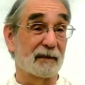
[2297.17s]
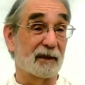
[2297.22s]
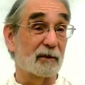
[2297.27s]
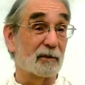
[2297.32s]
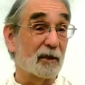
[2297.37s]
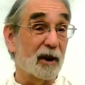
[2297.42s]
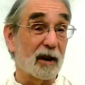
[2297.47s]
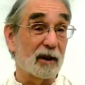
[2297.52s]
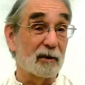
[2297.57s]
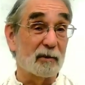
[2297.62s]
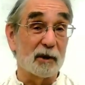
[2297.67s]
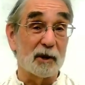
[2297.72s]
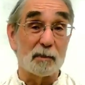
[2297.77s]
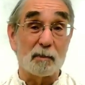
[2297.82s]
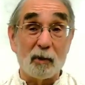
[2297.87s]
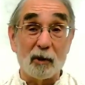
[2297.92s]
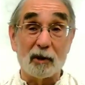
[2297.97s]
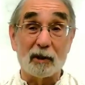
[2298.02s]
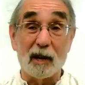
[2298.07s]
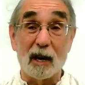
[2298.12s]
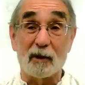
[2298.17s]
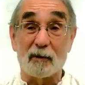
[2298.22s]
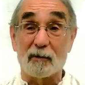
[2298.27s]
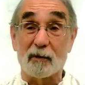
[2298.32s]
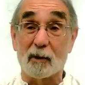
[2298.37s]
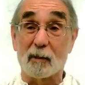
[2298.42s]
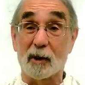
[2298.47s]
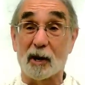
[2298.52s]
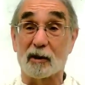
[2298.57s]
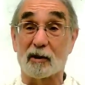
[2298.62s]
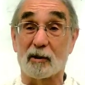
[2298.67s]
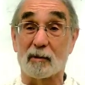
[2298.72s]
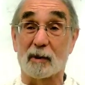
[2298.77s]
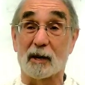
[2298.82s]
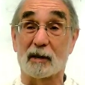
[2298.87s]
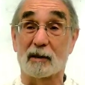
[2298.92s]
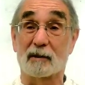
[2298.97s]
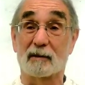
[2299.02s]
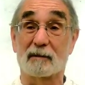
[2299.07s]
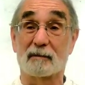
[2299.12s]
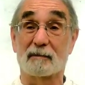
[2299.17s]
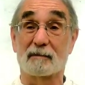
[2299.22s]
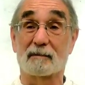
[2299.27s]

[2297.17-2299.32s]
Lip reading: The rug was pulled out from under me.